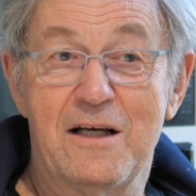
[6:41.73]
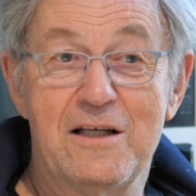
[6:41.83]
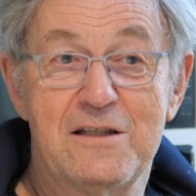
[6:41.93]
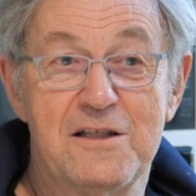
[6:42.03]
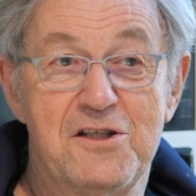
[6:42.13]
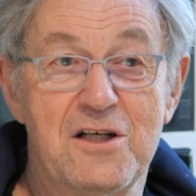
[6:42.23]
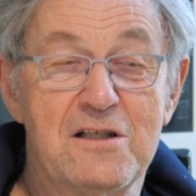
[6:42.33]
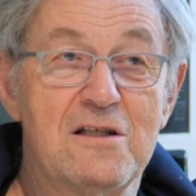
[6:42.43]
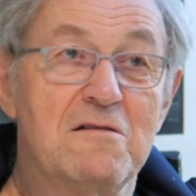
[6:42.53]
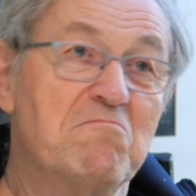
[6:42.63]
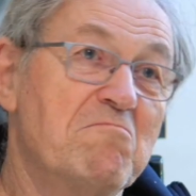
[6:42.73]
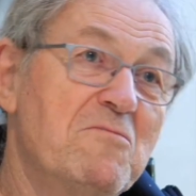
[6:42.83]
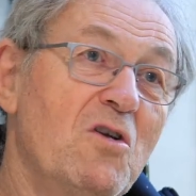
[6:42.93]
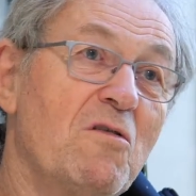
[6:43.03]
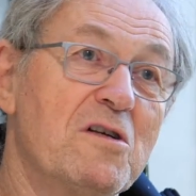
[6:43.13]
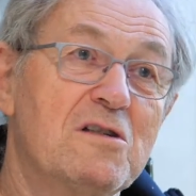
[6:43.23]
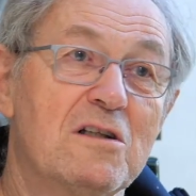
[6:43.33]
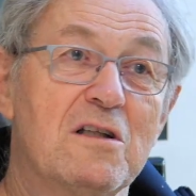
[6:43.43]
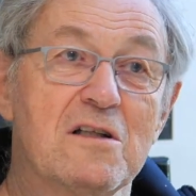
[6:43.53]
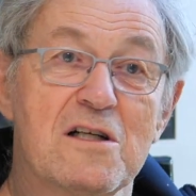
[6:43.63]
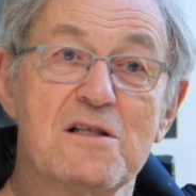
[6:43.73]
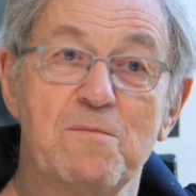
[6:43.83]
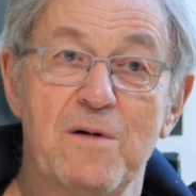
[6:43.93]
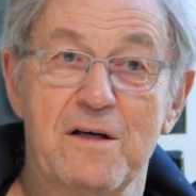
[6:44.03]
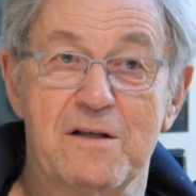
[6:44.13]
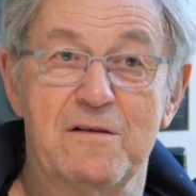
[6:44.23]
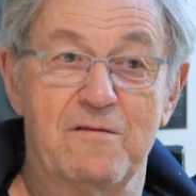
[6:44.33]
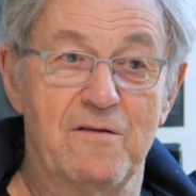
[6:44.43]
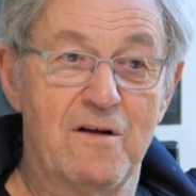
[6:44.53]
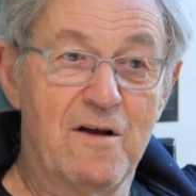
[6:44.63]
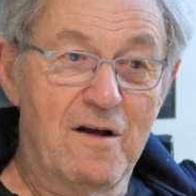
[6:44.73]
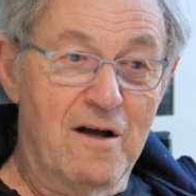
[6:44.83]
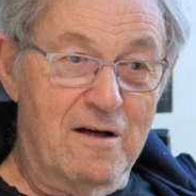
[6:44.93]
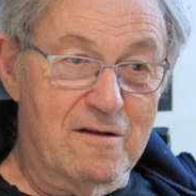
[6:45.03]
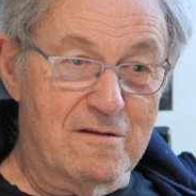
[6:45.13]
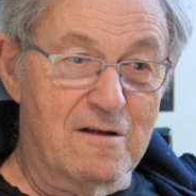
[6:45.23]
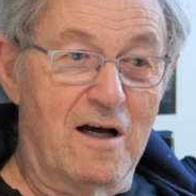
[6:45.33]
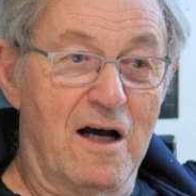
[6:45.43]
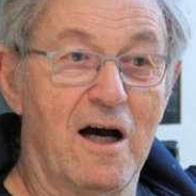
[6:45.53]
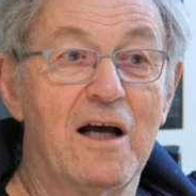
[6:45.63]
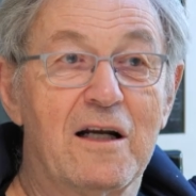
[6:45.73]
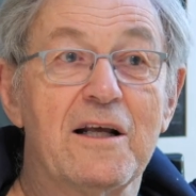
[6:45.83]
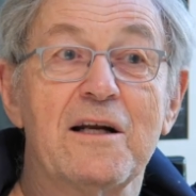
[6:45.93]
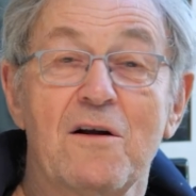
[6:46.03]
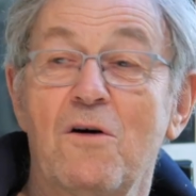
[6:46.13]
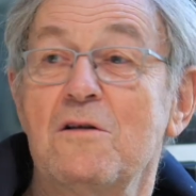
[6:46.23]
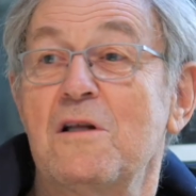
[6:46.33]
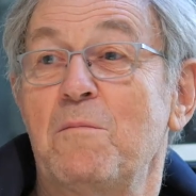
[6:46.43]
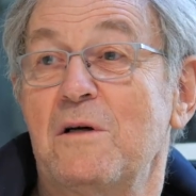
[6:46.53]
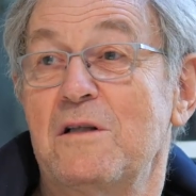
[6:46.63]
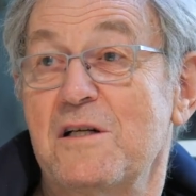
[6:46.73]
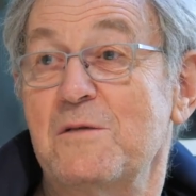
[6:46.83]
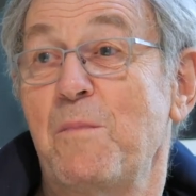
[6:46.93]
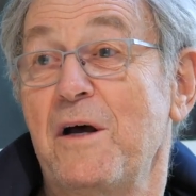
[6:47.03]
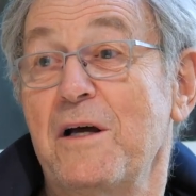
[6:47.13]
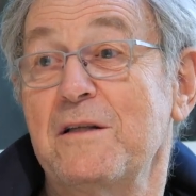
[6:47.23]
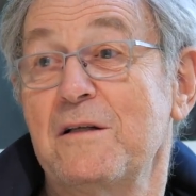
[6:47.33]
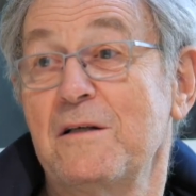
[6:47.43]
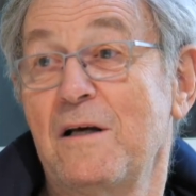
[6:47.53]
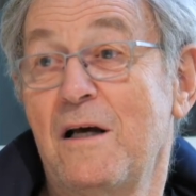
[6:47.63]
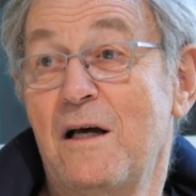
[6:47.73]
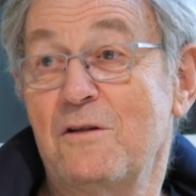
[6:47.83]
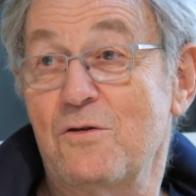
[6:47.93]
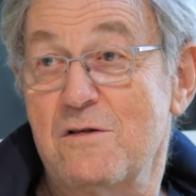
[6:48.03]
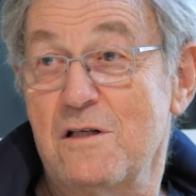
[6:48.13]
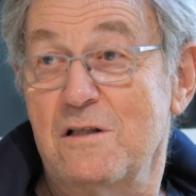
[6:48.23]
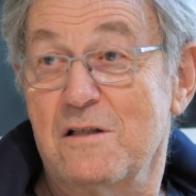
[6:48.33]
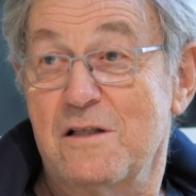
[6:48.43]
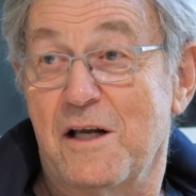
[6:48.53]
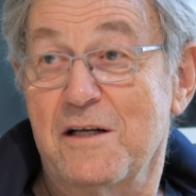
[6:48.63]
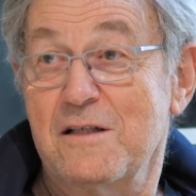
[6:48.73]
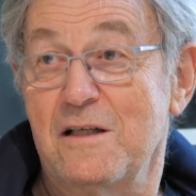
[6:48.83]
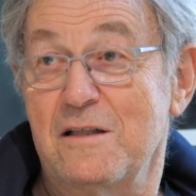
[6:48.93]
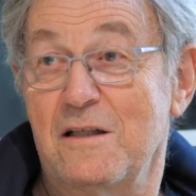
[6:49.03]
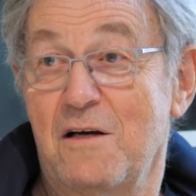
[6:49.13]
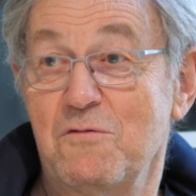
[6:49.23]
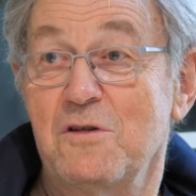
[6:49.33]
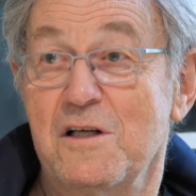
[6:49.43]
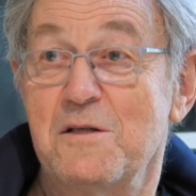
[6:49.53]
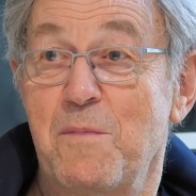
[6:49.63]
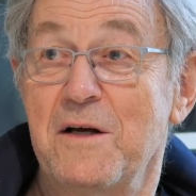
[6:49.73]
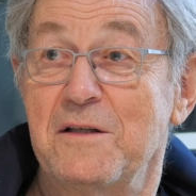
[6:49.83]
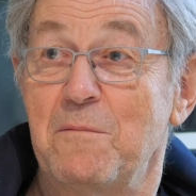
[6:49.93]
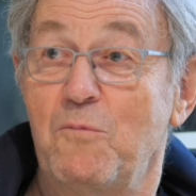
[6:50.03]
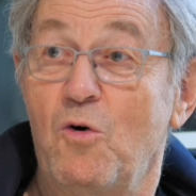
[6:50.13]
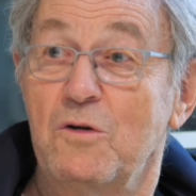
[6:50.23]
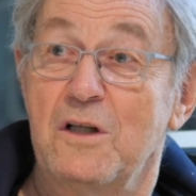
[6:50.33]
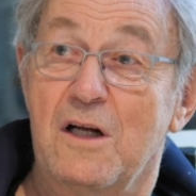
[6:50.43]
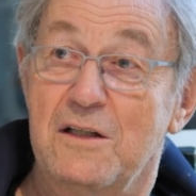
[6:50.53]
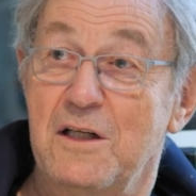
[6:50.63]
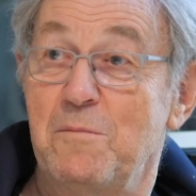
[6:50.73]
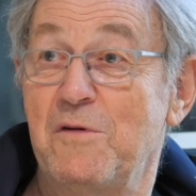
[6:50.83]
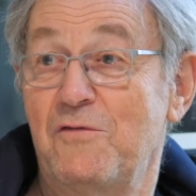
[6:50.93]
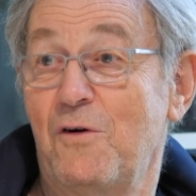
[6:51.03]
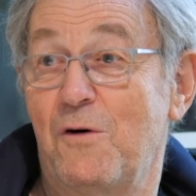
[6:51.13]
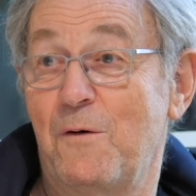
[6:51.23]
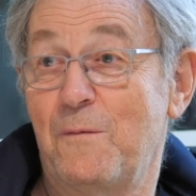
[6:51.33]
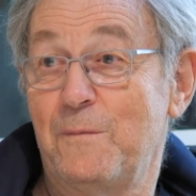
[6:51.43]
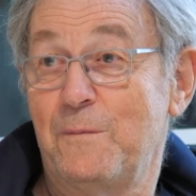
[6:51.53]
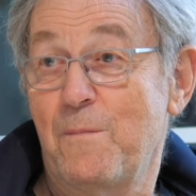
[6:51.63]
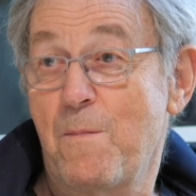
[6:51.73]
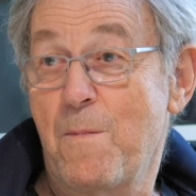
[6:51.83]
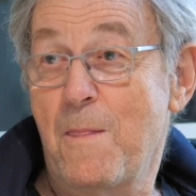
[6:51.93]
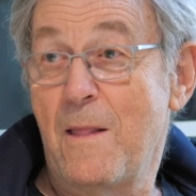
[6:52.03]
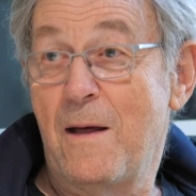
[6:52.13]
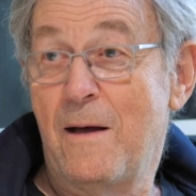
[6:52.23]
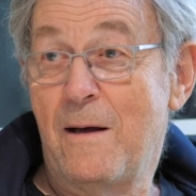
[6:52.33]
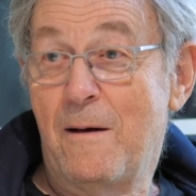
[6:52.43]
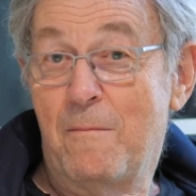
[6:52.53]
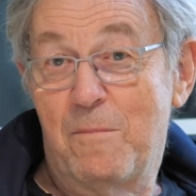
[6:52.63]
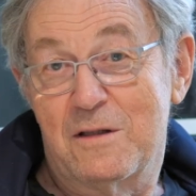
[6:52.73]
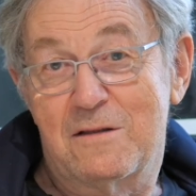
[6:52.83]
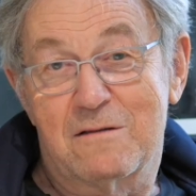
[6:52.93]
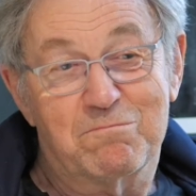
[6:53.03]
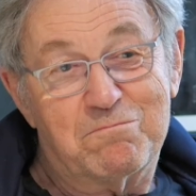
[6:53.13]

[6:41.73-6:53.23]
is it just, no, it's certain respect. I learn a lot about respect to certain things, and I would respect them more than I did before. But